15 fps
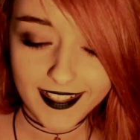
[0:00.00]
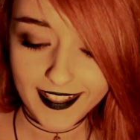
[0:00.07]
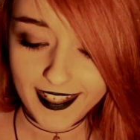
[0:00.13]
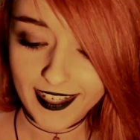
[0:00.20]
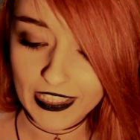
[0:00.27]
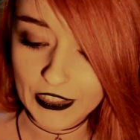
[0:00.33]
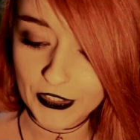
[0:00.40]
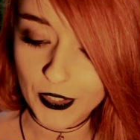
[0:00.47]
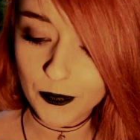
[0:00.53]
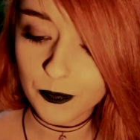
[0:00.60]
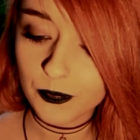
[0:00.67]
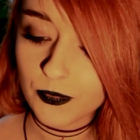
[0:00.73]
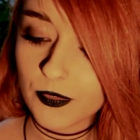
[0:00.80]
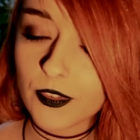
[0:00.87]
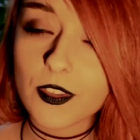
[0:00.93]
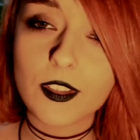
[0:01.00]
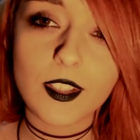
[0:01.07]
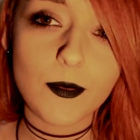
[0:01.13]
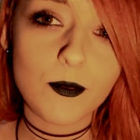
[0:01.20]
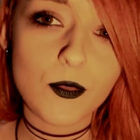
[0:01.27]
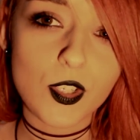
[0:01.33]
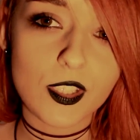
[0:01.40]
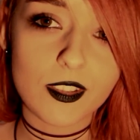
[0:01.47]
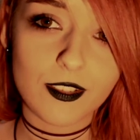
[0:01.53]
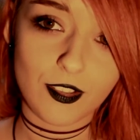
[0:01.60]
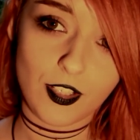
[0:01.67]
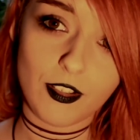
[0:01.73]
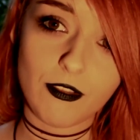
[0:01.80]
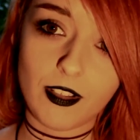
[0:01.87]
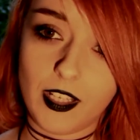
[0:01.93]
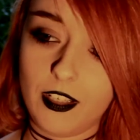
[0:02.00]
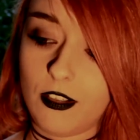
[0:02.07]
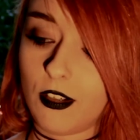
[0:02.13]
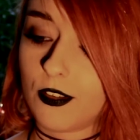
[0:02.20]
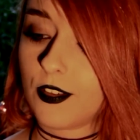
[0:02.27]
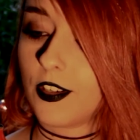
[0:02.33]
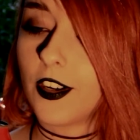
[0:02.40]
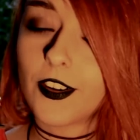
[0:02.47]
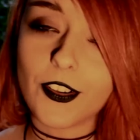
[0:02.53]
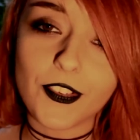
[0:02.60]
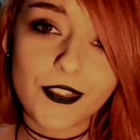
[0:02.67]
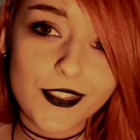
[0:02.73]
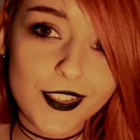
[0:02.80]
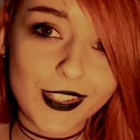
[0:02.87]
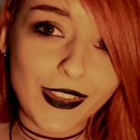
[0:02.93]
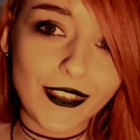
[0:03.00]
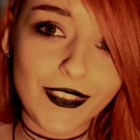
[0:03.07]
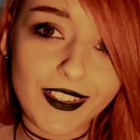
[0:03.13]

Yeah, no, I'm just generally nocturnal, so